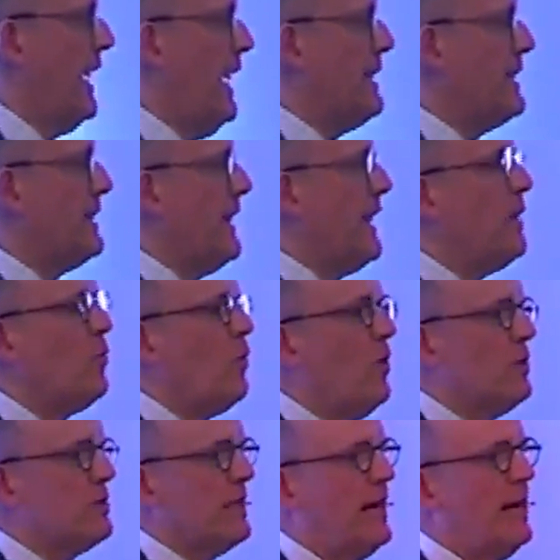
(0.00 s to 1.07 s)
and they
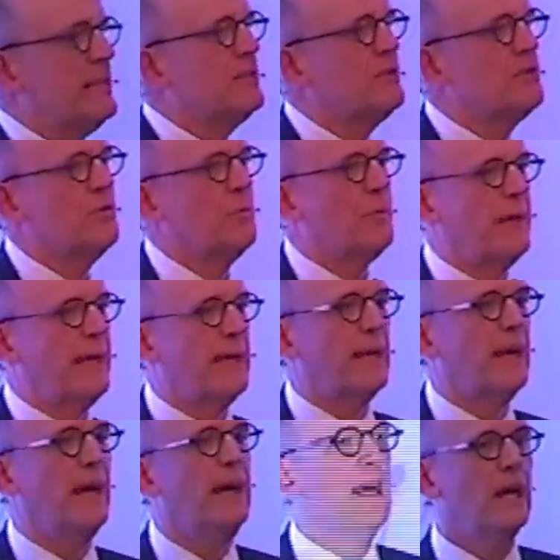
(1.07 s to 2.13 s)
want us to
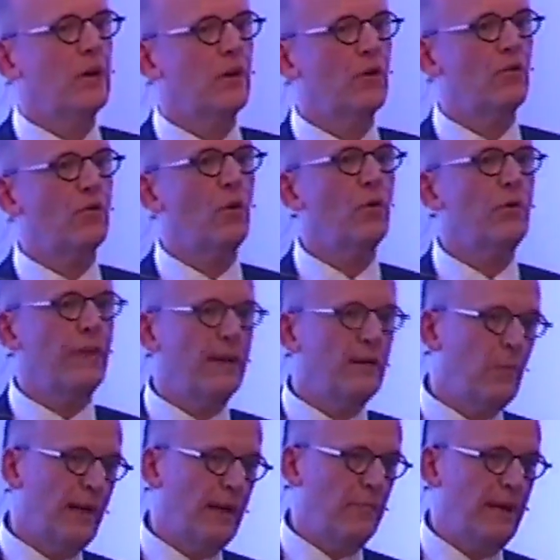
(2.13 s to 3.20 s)
bring growth and
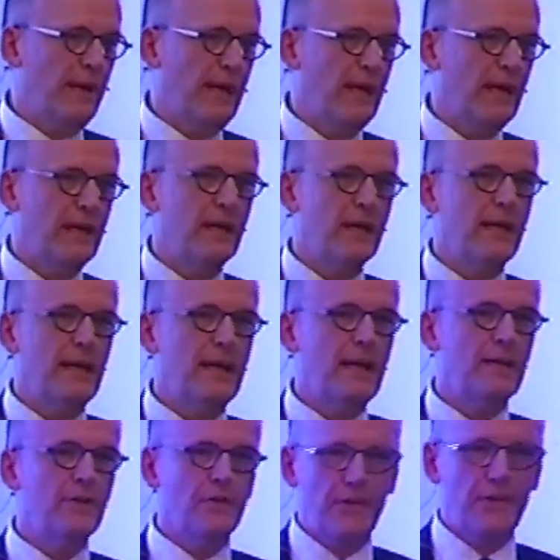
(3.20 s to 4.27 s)
well-being
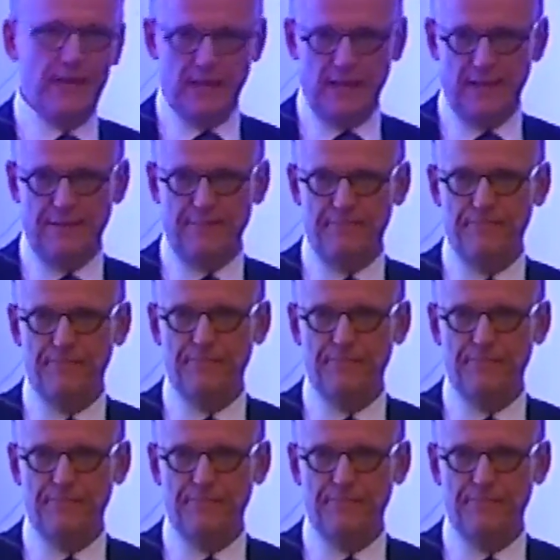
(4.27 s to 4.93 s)
into Finland.